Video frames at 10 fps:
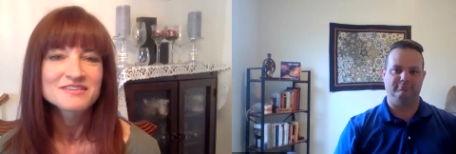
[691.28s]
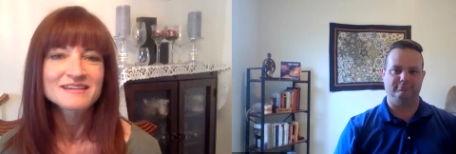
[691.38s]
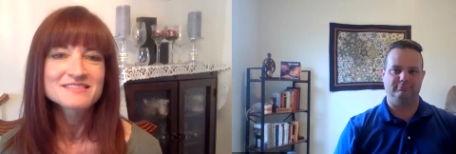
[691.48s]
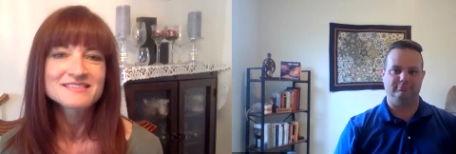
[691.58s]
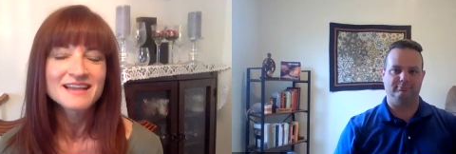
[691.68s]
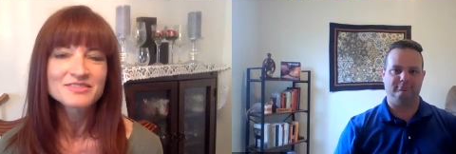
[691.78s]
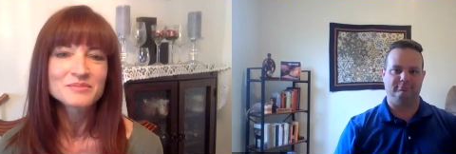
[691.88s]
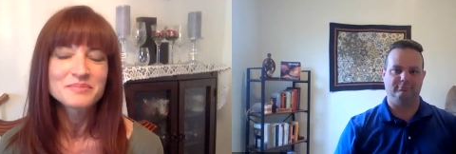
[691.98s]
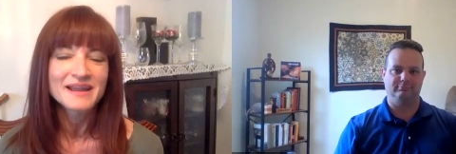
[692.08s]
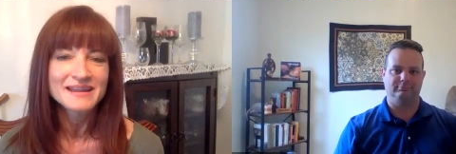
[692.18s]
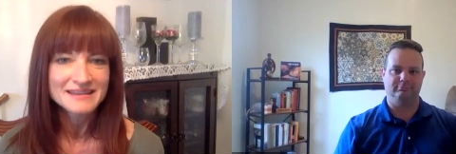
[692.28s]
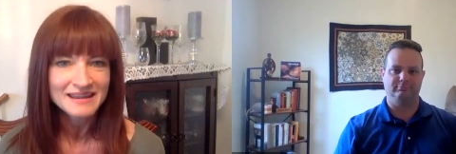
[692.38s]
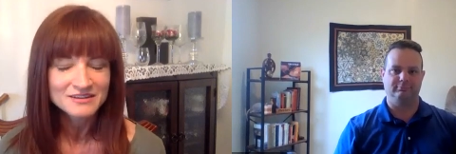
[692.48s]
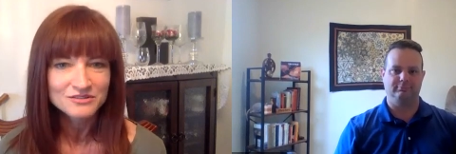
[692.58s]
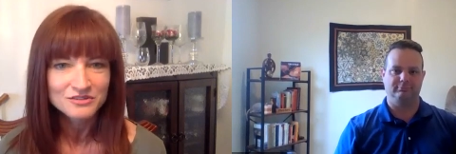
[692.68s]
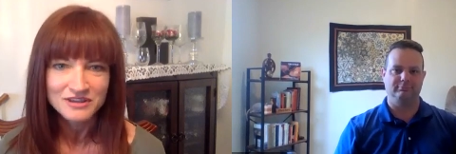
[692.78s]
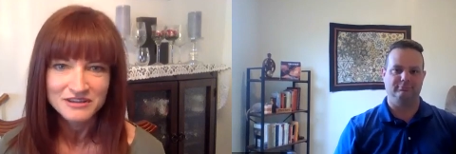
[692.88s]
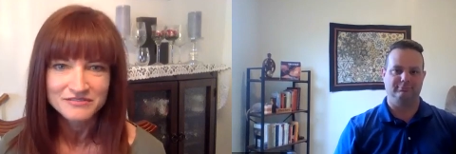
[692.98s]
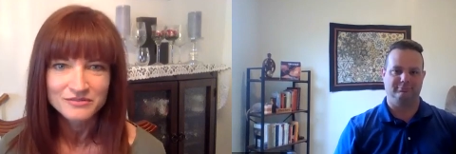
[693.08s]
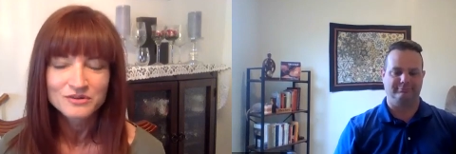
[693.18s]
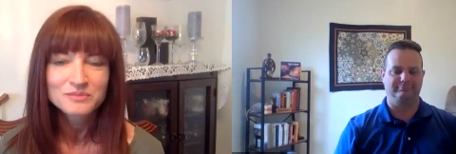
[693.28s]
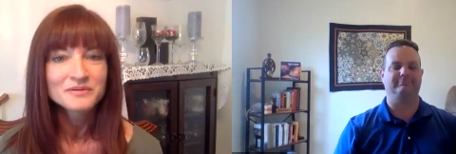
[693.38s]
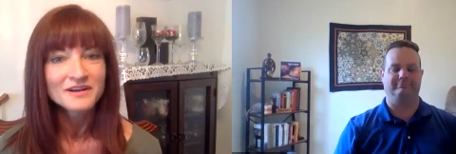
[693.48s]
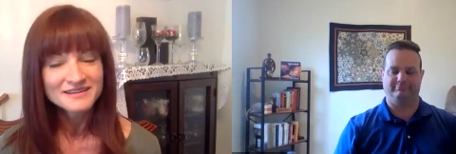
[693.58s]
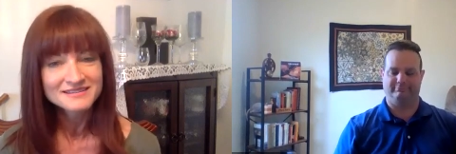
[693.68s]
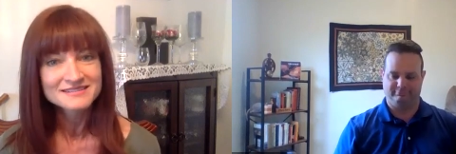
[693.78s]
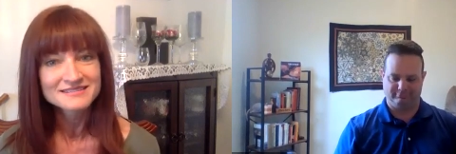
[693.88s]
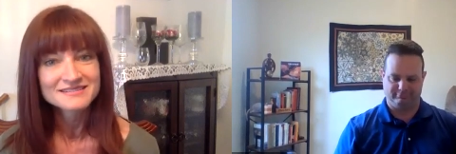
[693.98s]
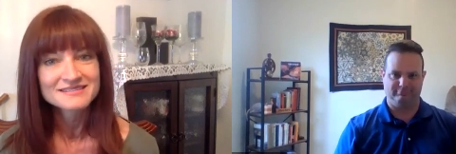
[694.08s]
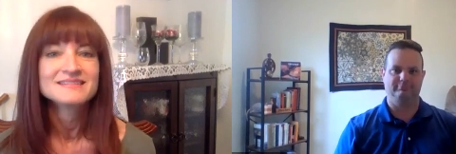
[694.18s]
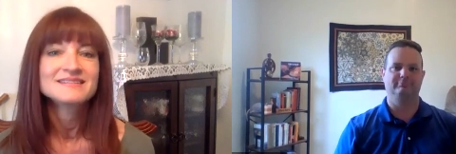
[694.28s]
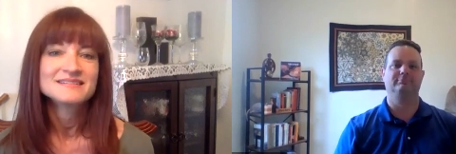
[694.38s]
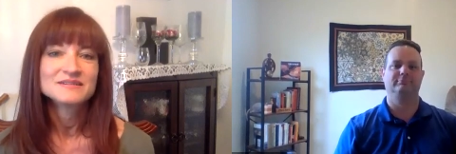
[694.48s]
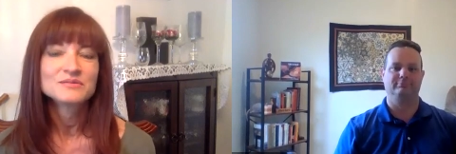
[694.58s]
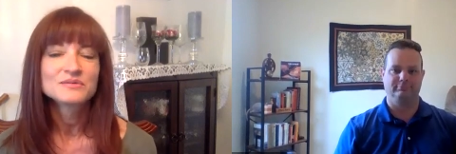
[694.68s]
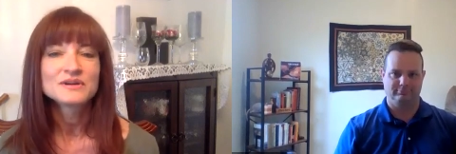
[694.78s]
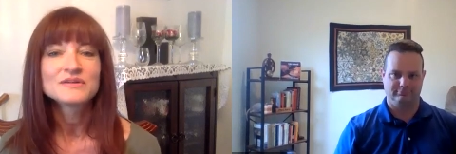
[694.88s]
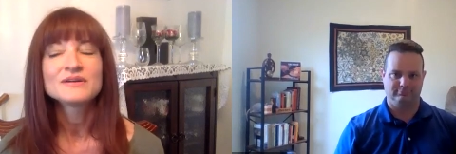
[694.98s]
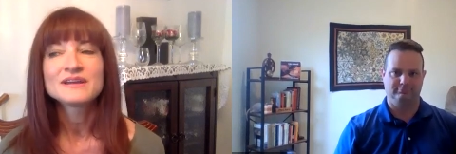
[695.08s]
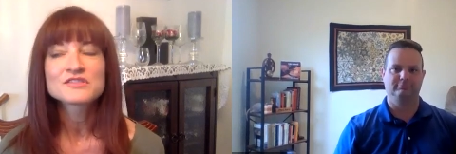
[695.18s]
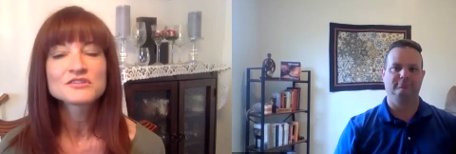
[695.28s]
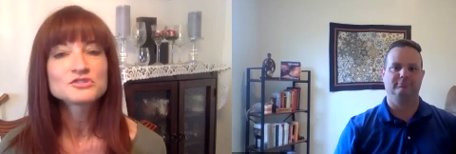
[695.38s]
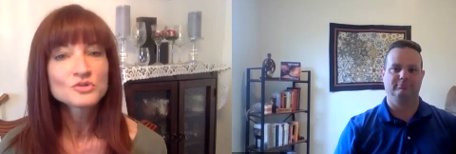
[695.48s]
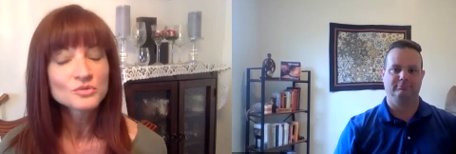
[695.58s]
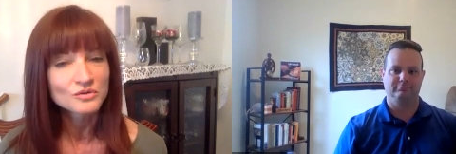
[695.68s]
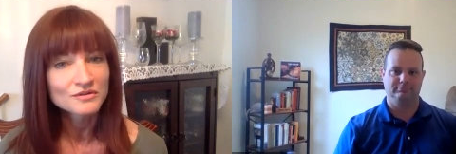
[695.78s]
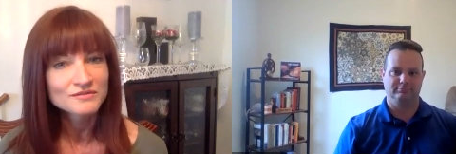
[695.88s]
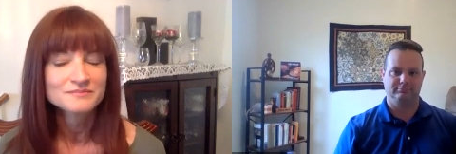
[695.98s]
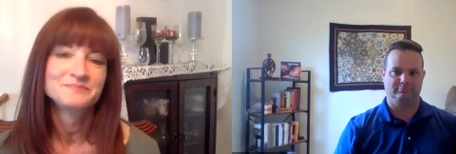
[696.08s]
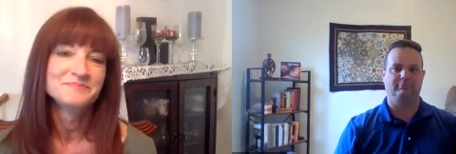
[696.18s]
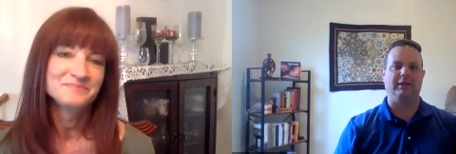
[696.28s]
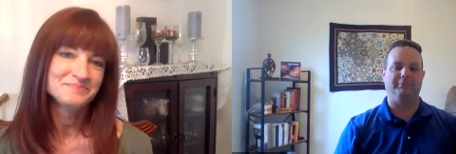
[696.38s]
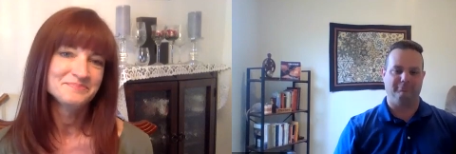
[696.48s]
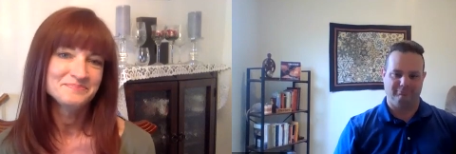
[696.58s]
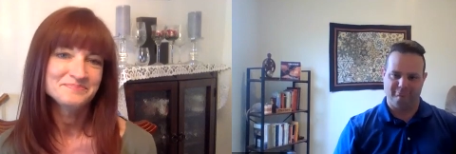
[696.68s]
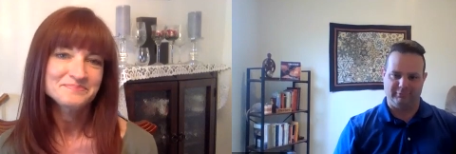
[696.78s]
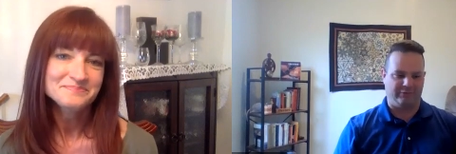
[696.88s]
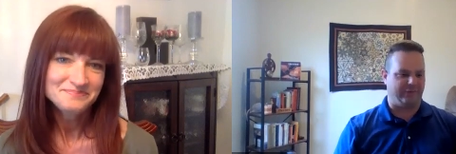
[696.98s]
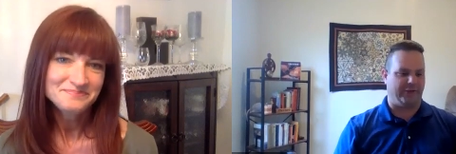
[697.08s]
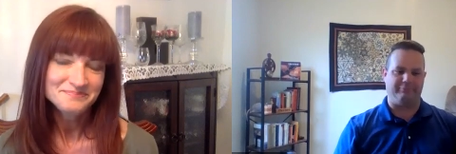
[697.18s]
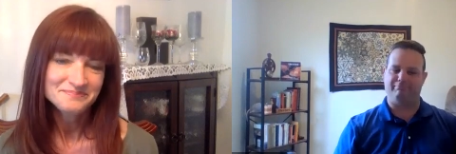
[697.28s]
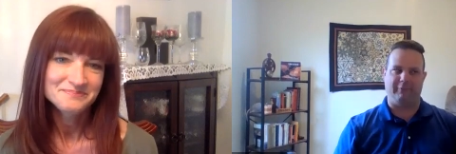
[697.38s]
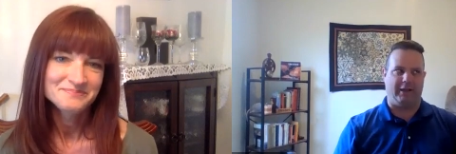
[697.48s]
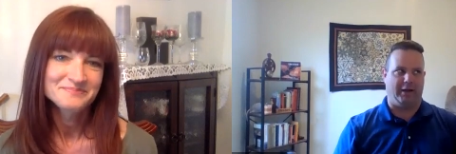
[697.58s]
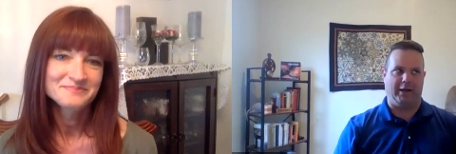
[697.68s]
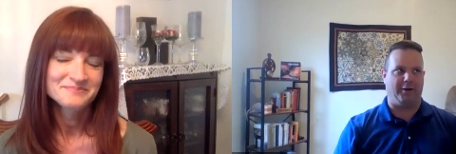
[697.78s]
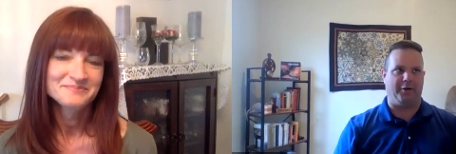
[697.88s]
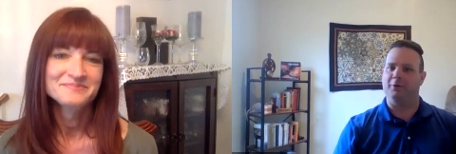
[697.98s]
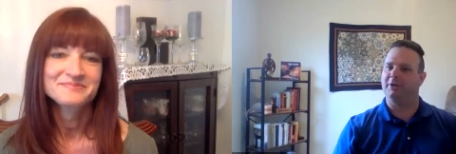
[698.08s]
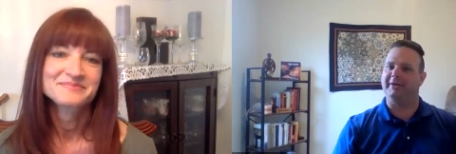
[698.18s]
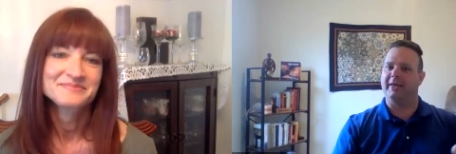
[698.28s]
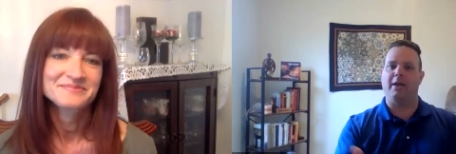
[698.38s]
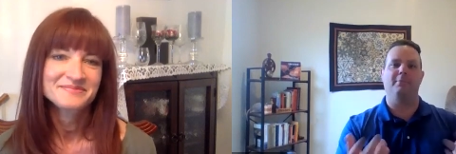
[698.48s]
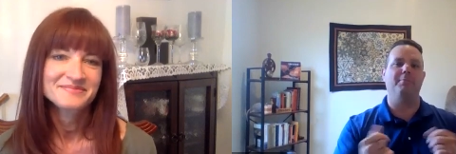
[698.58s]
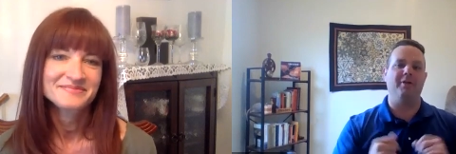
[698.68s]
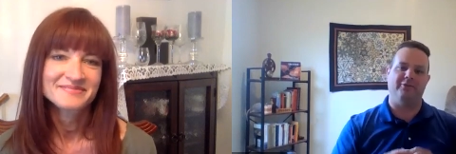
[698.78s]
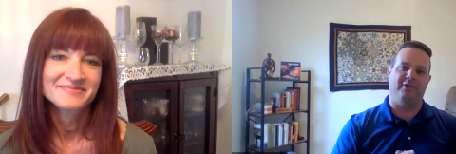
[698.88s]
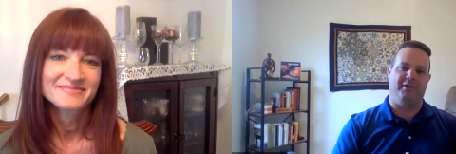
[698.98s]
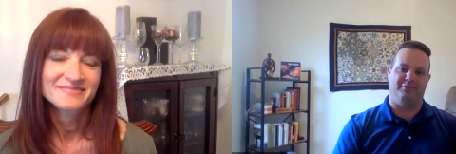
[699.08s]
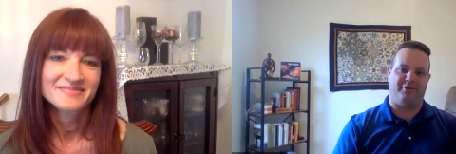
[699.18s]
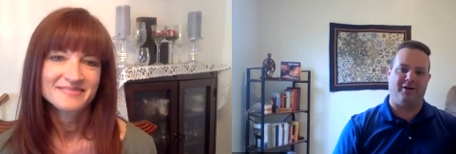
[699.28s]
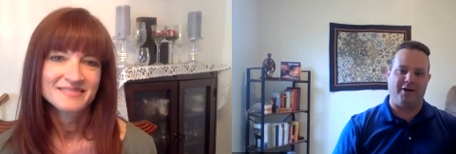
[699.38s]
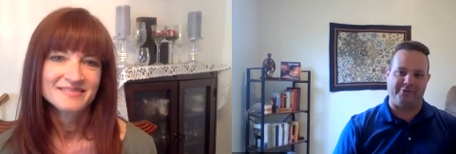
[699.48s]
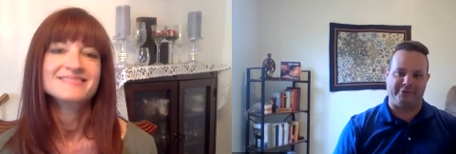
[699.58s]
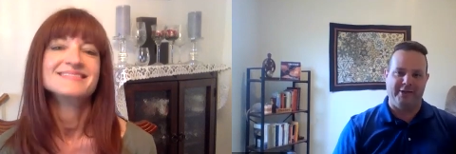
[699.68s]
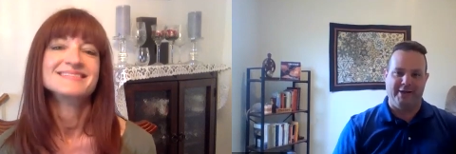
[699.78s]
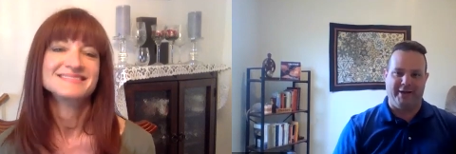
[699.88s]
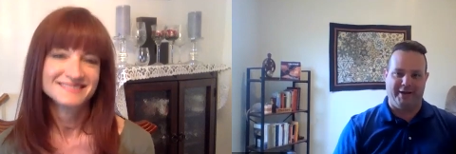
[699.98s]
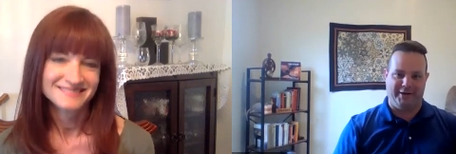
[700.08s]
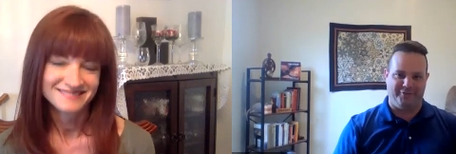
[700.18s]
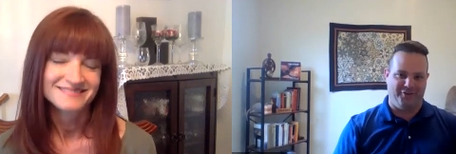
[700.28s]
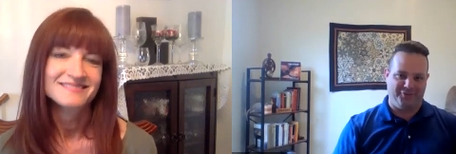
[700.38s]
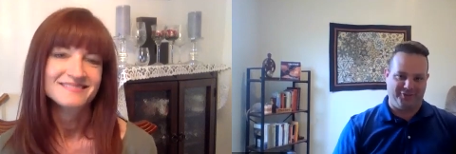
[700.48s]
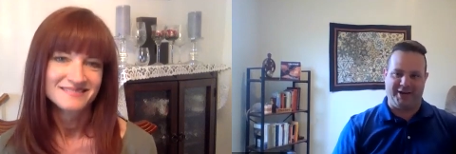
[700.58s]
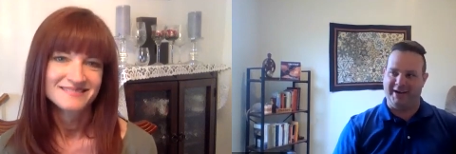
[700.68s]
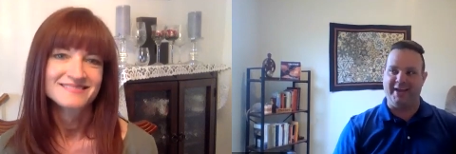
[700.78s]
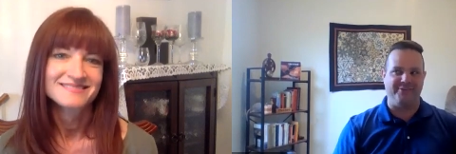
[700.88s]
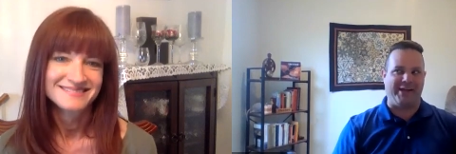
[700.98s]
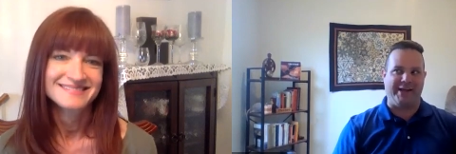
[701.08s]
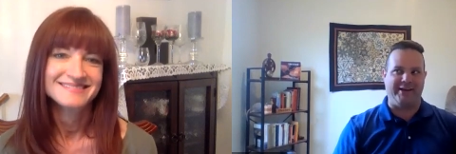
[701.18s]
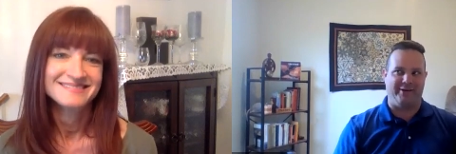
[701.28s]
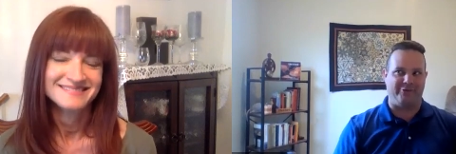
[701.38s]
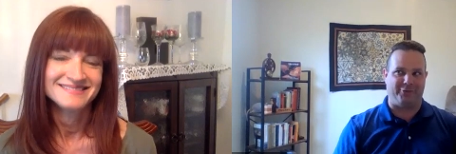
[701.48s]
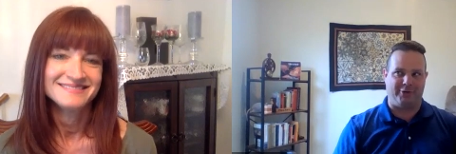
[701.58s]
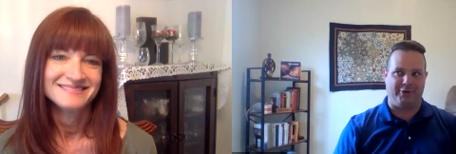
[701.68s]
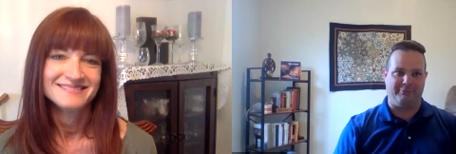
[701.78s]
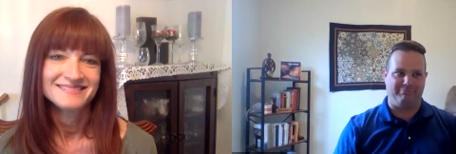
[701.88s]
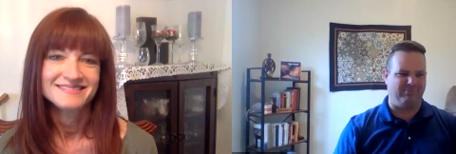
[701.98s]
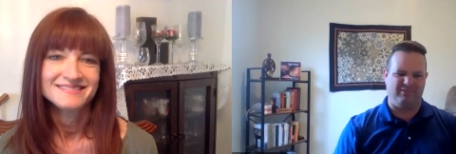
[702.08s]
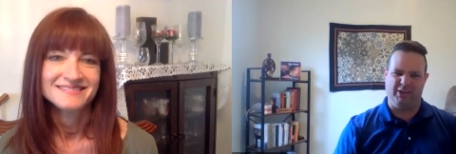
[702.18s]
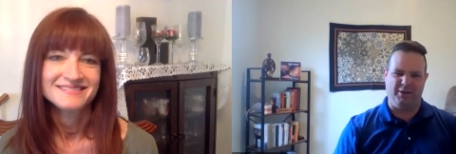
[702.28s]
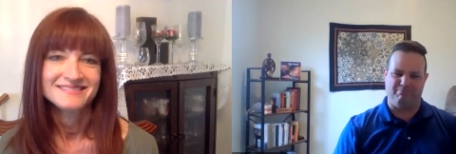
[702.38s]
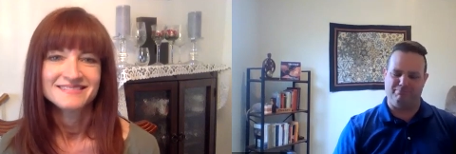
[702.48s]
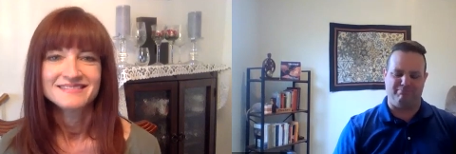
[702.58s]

Speaker 1: say it's not the band aid you're looking for, mm-hmm. but mm-hmm. it, it's a tool.
Speaker 2: It's like, yeah, I don't know, like chamomile tea for us. And if you've got an anxiety disorder, you